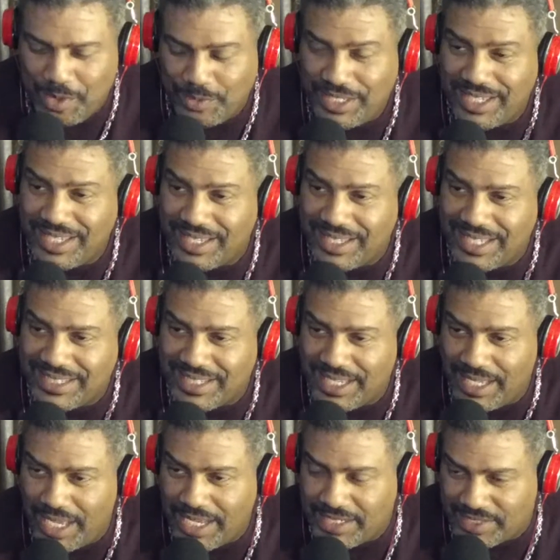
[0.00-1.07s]

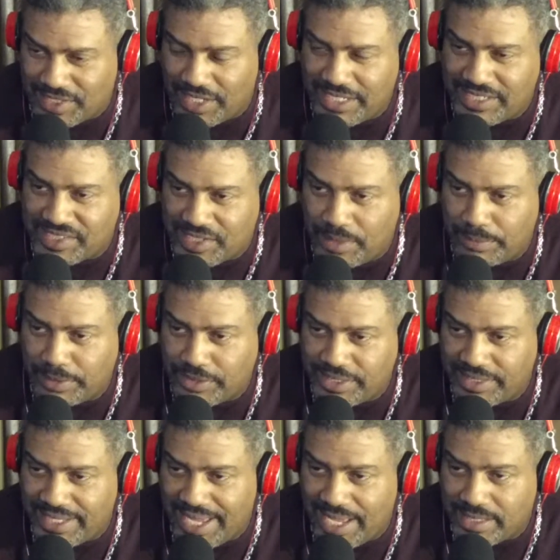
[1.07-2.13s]
It's similar
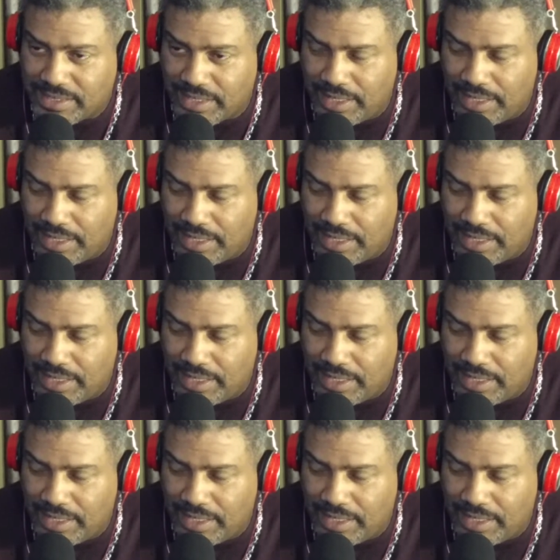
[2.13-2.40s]
to that.